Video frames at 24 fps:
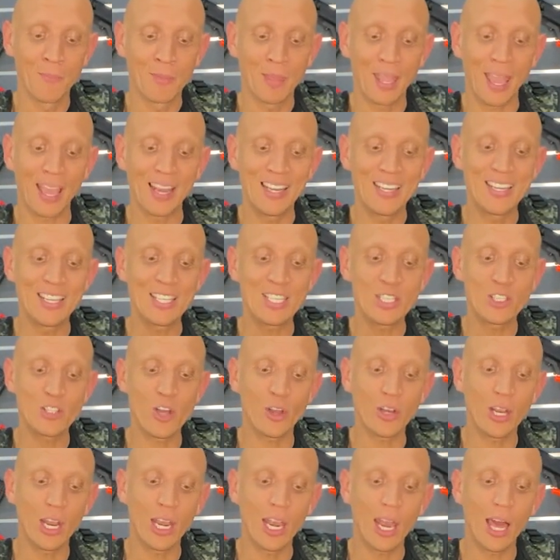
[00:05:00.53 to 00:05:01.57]
and does not
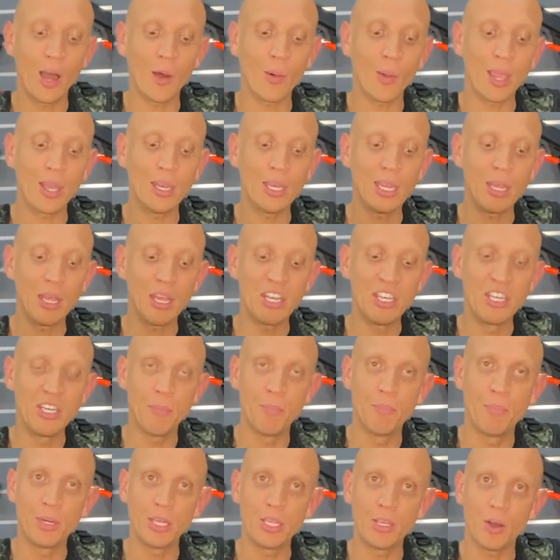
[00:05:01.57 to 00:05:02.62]
allow any
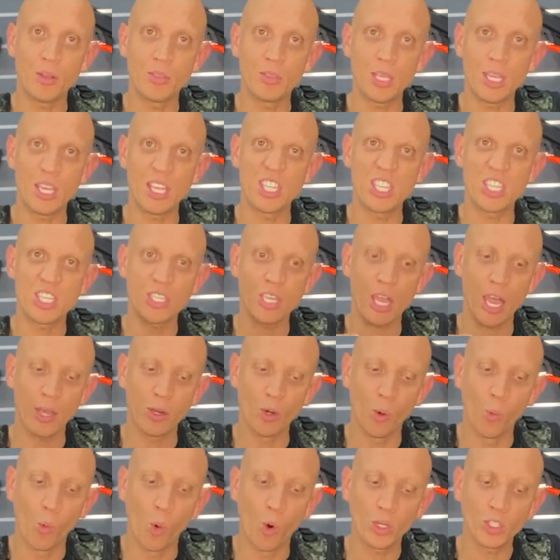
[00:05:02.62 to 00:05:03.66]
debris on the inside,
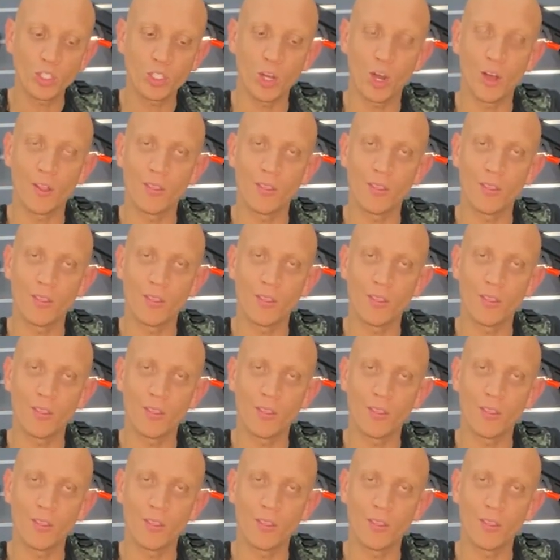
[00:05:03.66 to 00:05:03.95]
water on